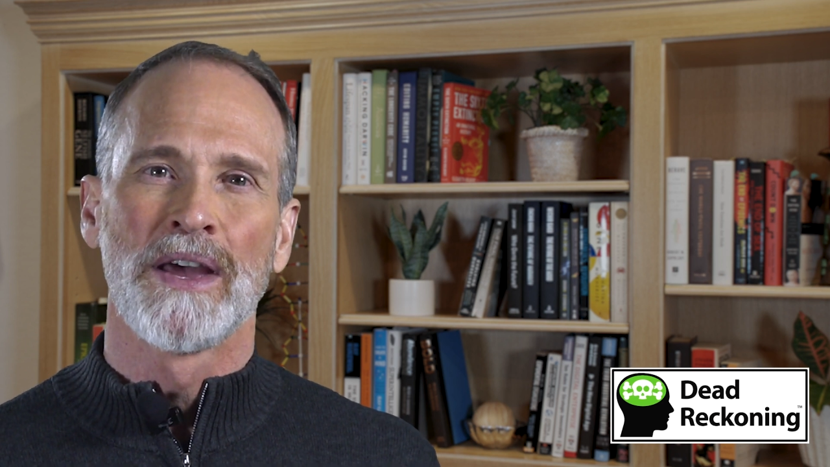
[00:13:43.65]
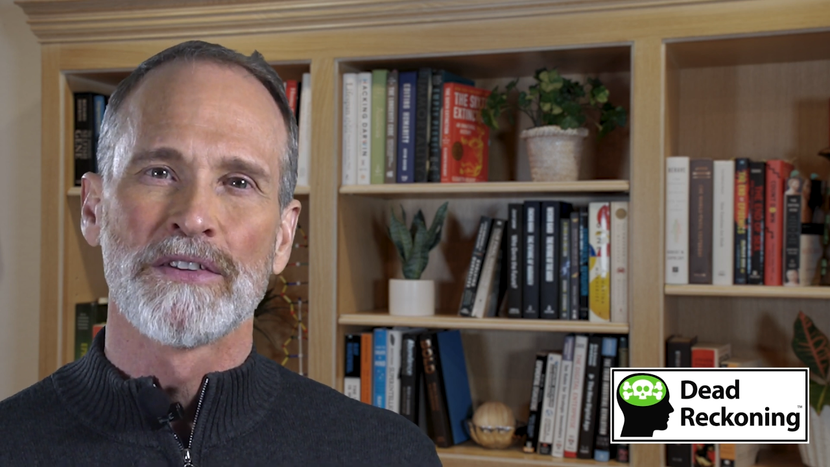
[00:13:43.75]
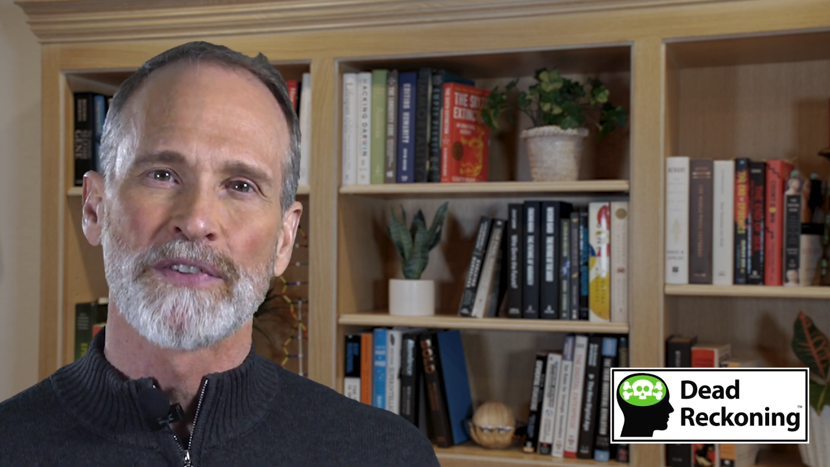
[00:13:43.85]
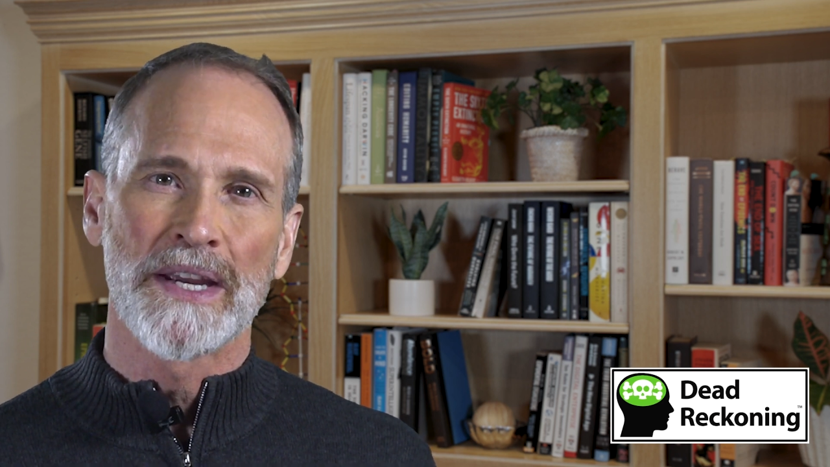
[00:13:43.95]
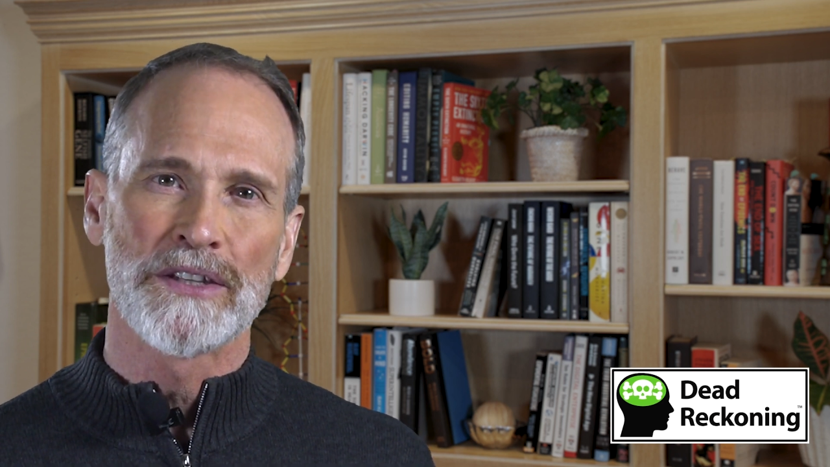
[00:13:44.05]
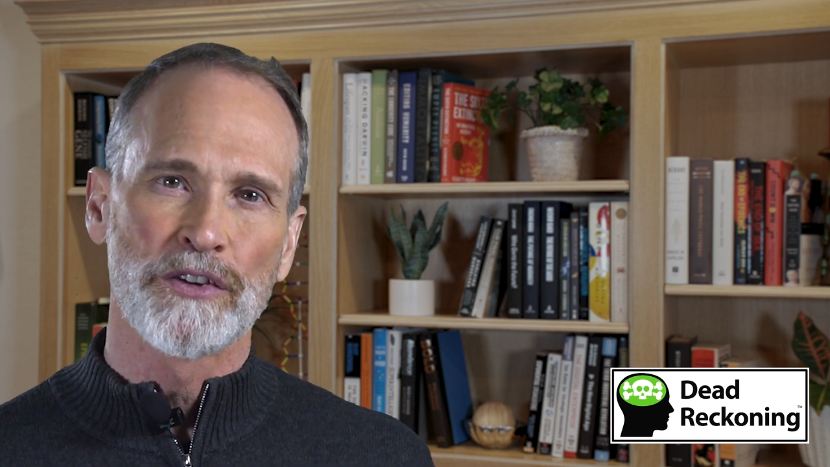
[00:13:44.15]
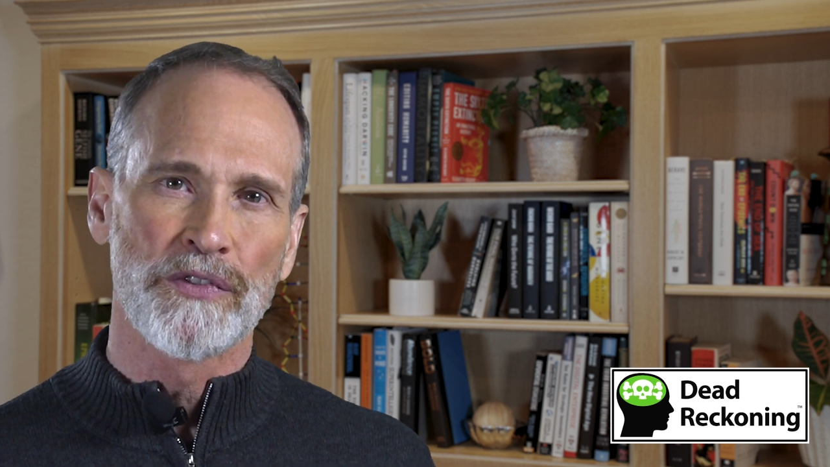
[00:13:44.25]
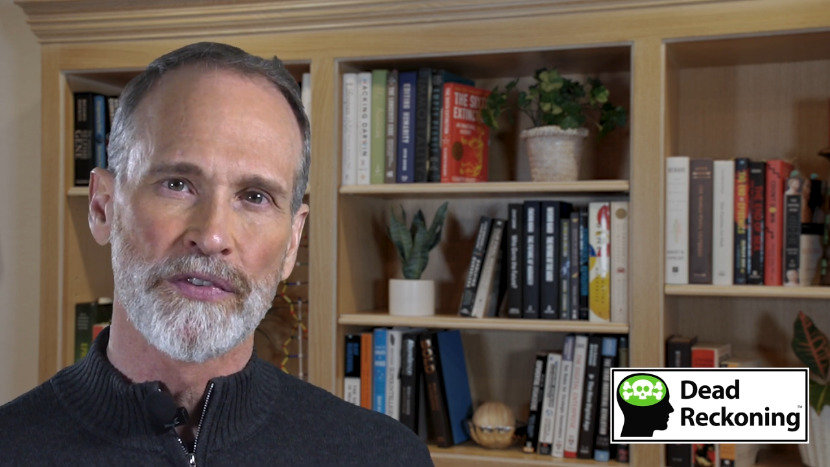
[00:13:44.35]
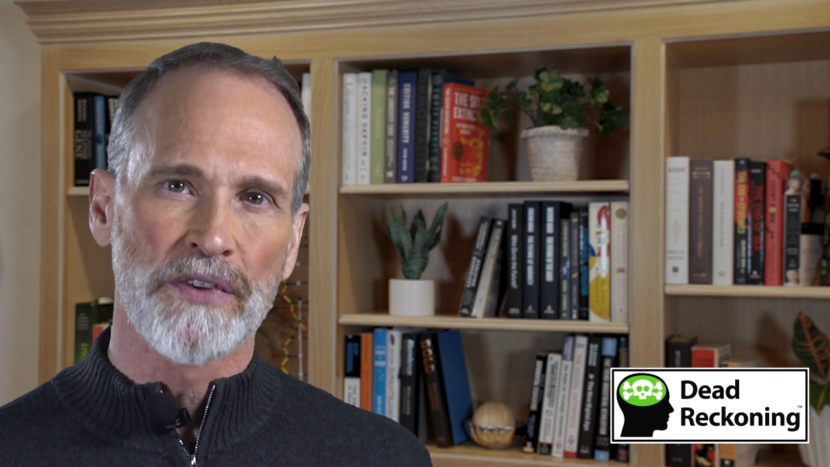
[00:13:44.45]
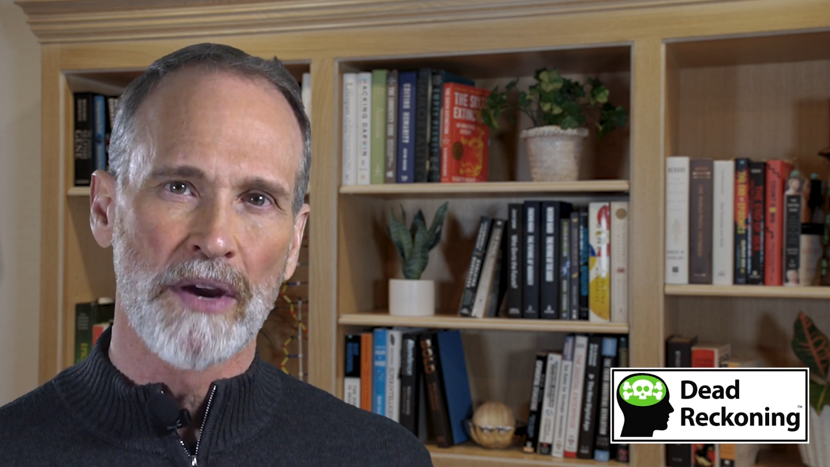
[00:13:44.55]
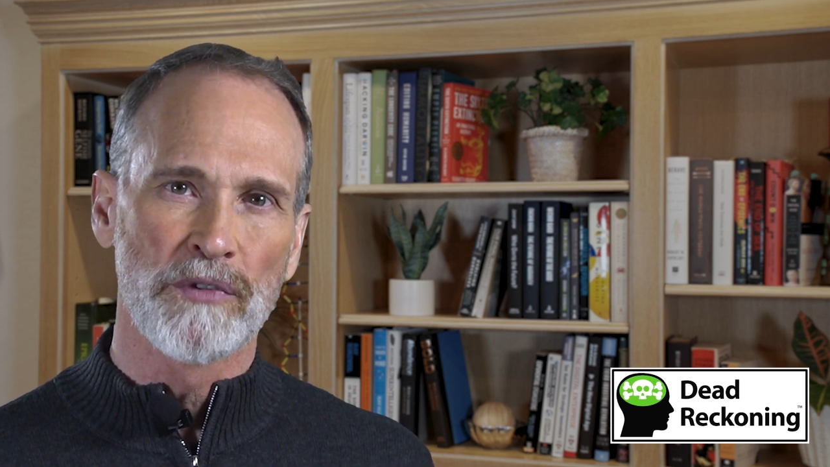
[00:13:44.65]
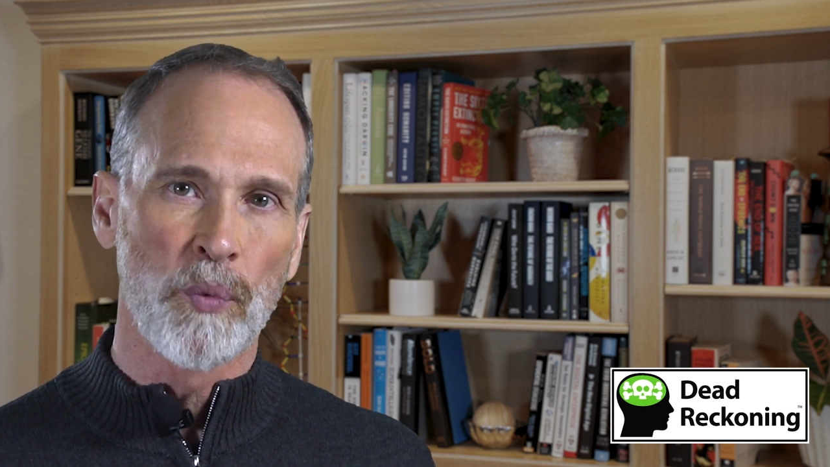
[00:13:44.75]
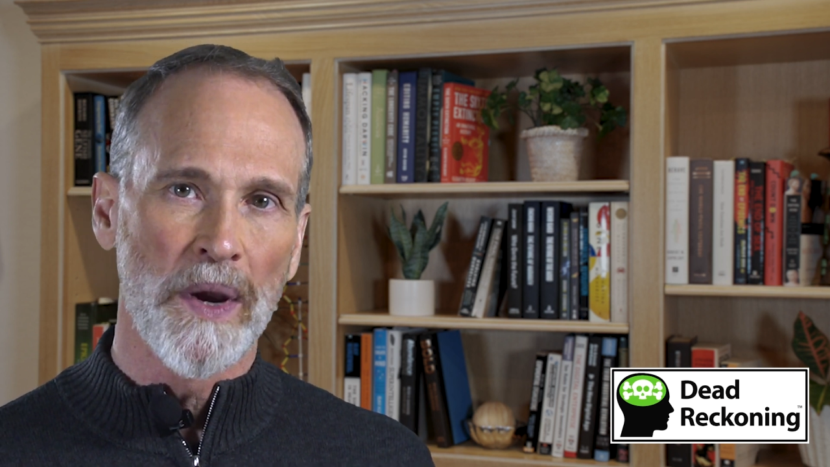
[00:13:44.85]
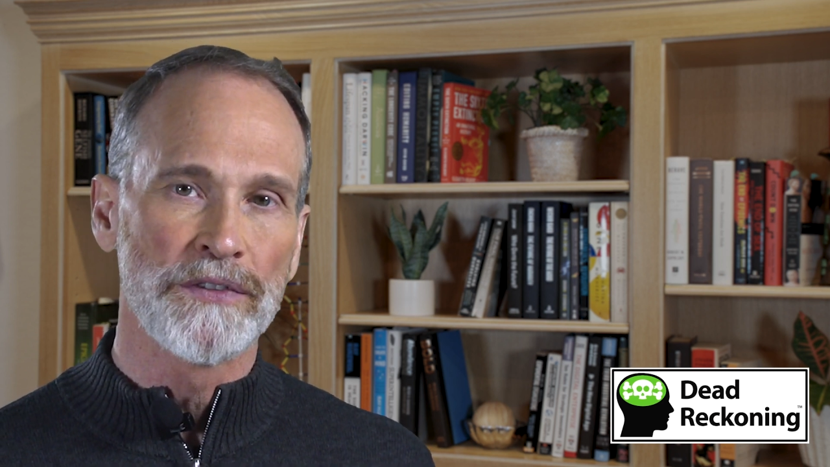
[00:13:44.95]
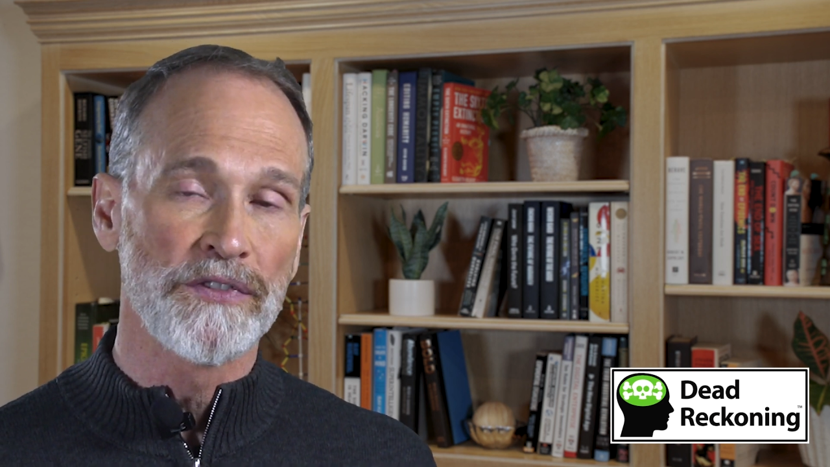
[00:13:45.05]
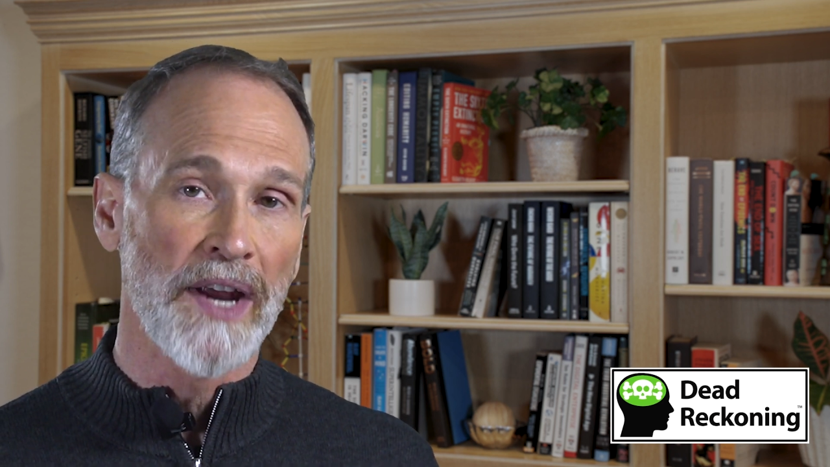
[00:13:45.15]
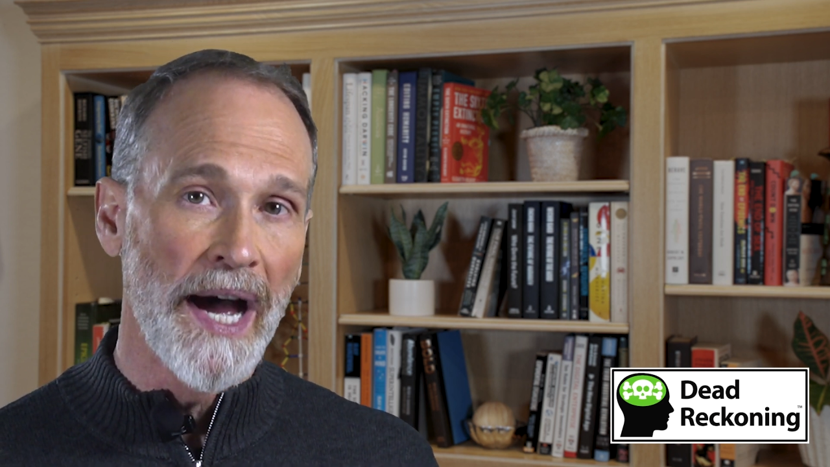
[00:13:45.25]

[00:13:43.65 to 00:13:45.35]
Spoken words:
scientists discovered ways to